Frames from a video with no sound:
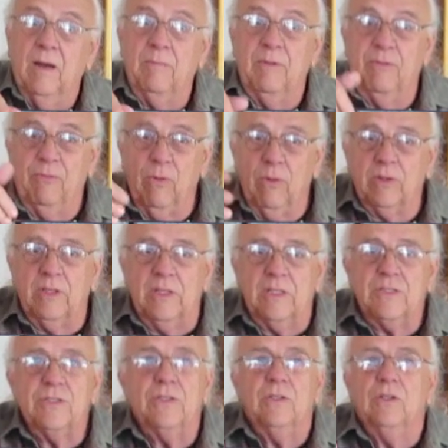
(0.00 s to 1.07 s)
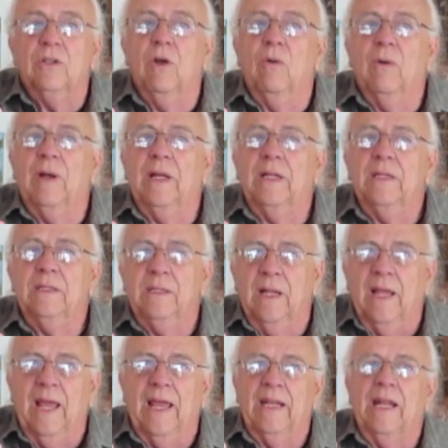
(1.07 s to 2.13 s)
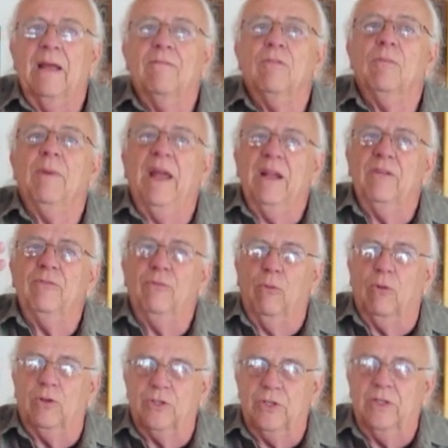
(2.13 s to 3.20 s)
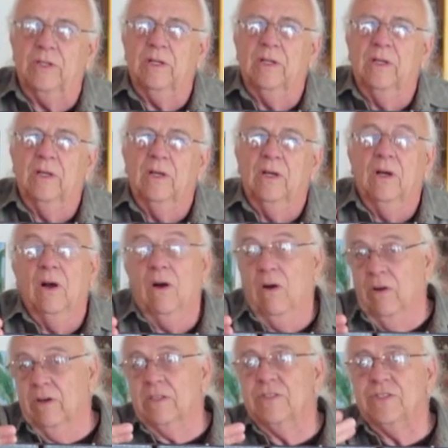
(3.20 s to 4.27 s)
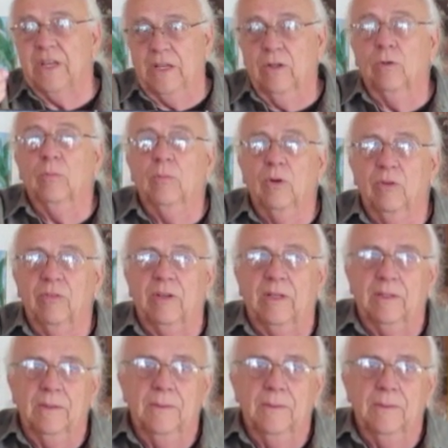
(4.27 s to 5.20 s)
Before this, no one had ever made a fortune on a single movie.